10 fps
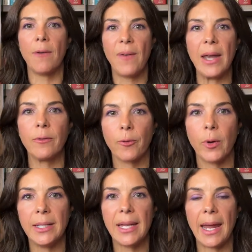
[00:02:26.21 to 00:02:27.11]

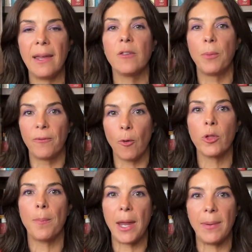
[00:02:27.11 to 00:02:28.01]
event-free days before
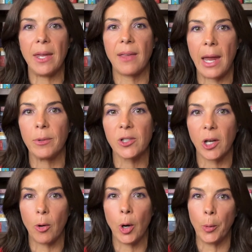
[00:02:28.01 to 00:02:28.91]
the baby is able to
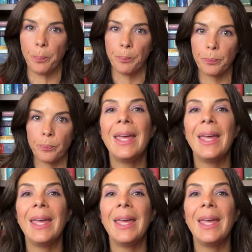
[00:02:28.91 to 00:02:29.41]
go home.